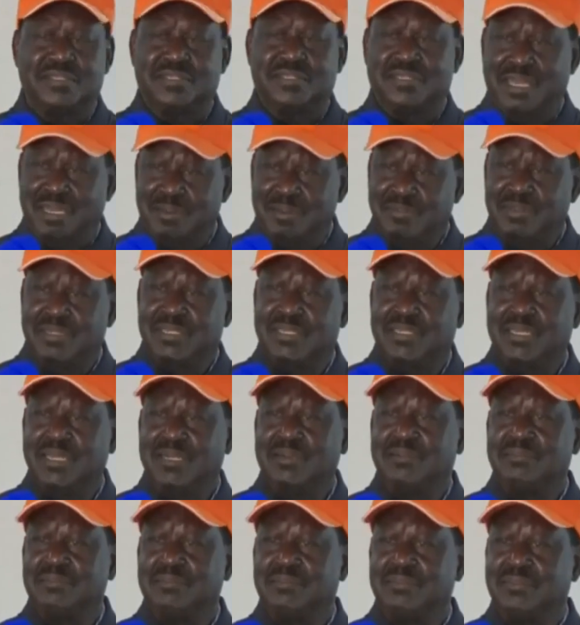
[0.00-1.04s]
Time will
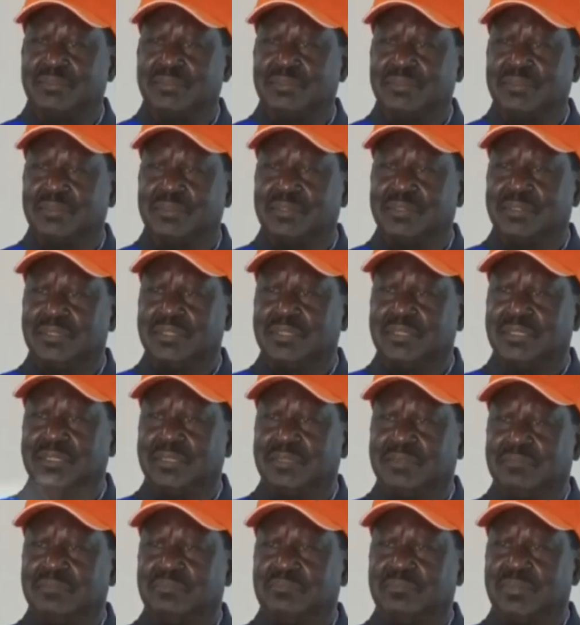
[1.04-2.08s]
come.
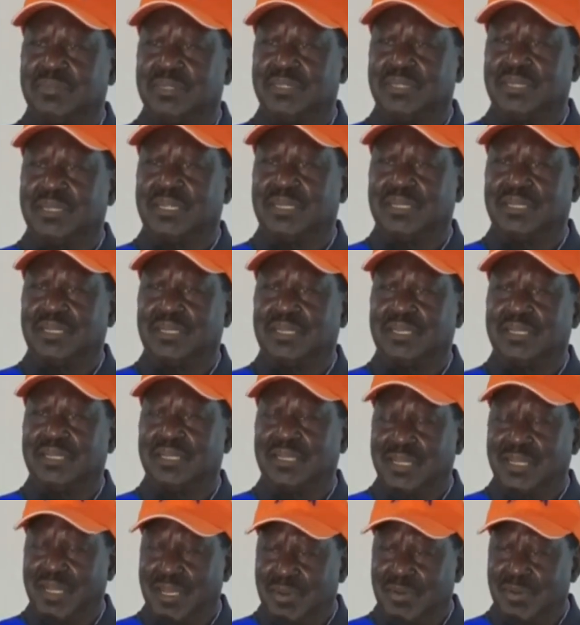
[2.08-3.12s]
But
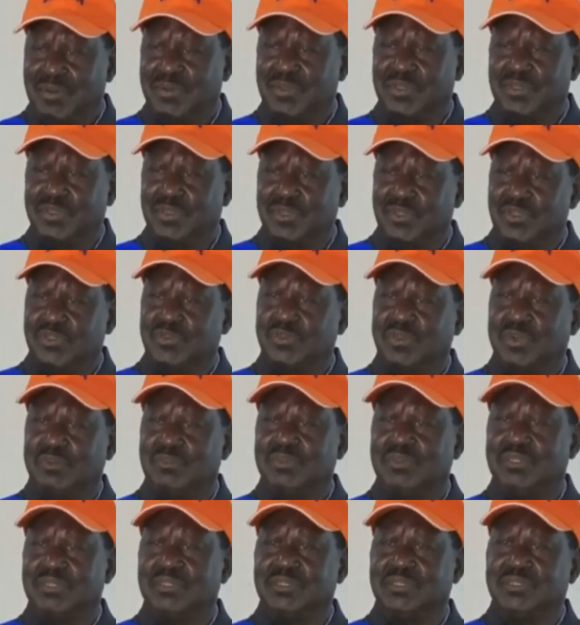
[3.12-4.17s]
allow those who have
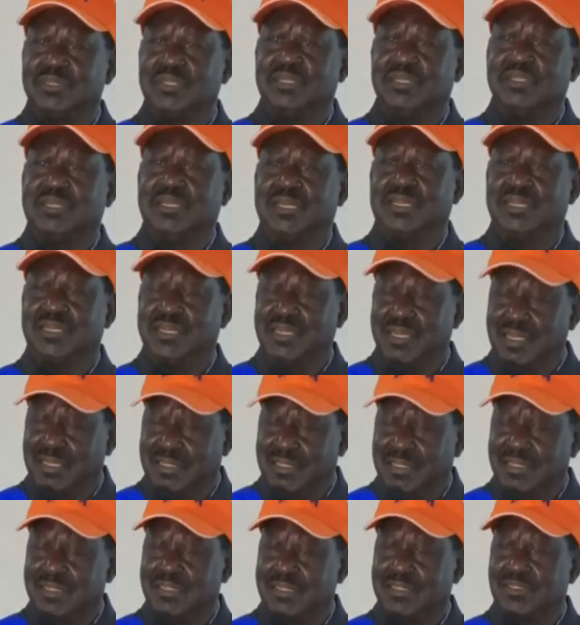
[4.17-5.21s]
been
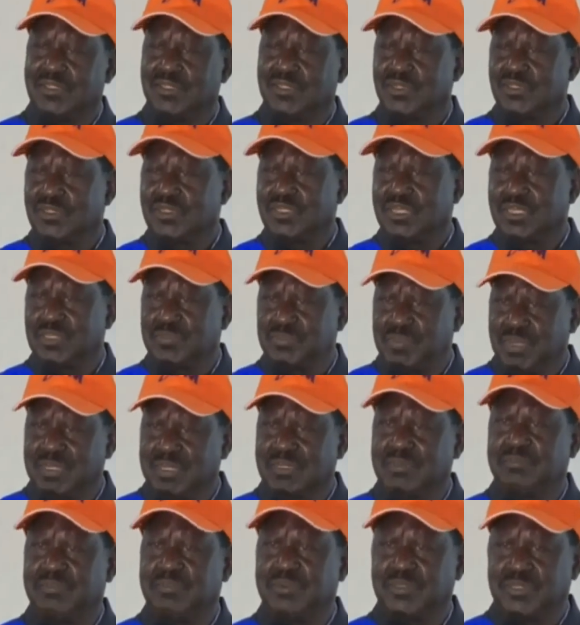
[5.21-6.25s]
elected in those
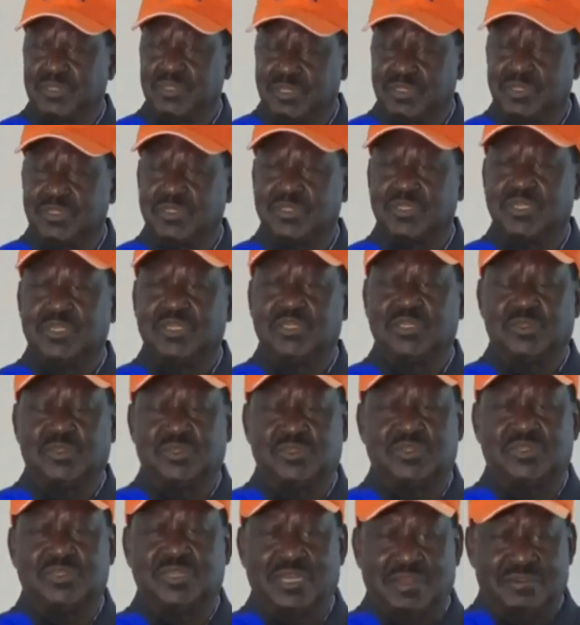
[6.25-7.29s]
respective positions to
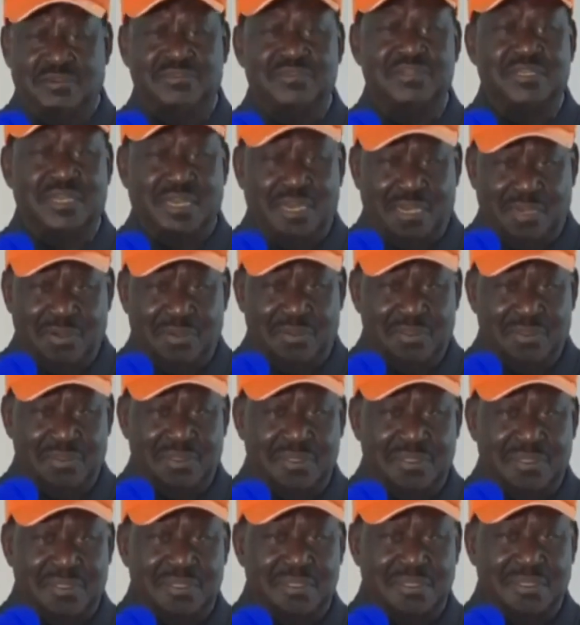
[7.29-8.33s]
serve now,
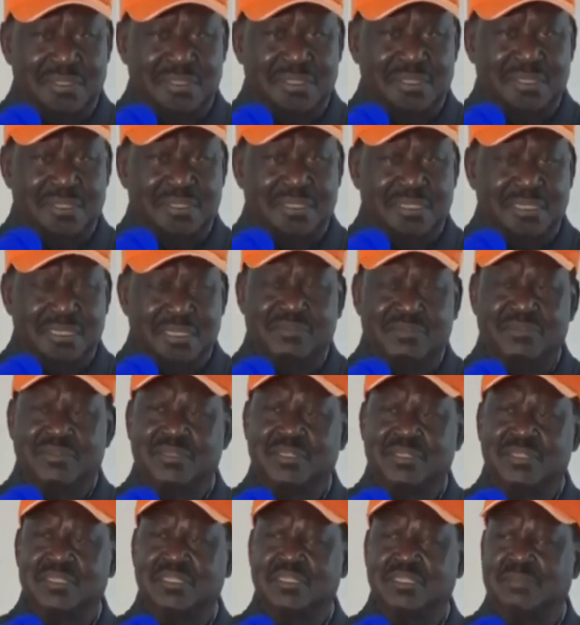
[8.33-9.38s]
given
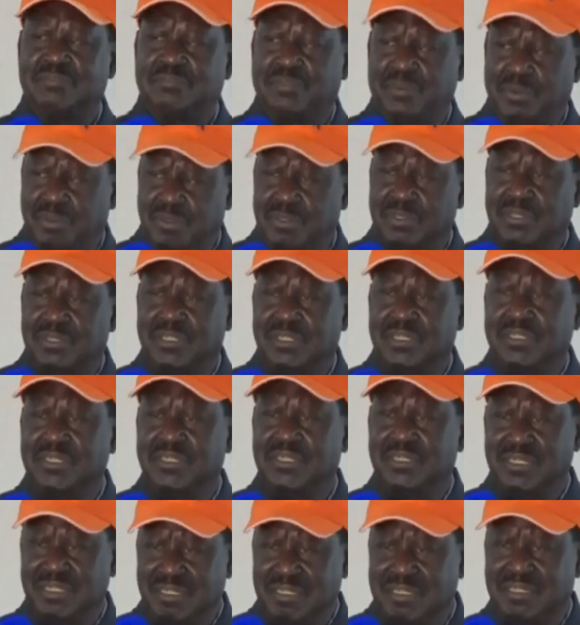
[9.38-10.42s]
the support that they
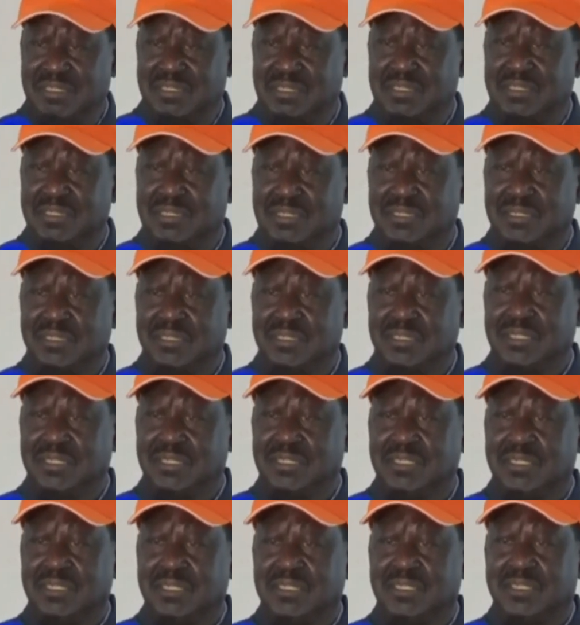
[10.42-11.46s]
need,
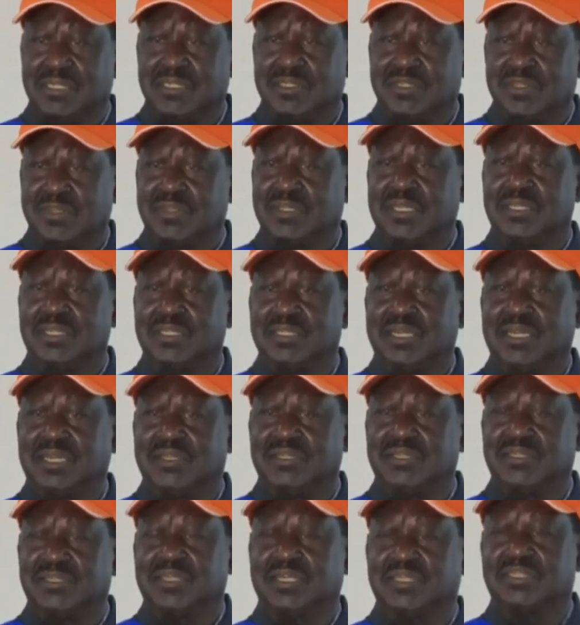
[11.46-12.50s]
so that they
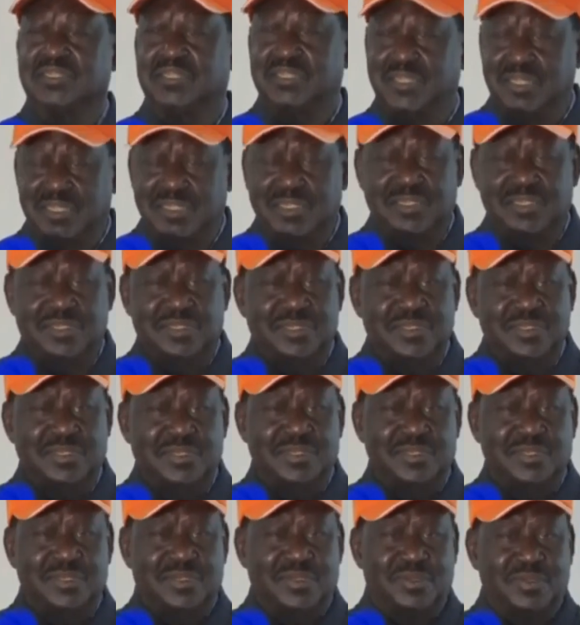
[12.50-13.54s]
either succeed
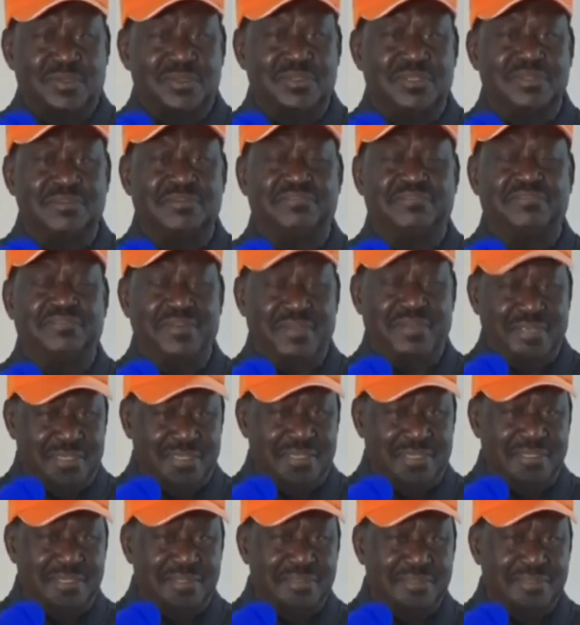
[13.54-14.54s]
or they fail.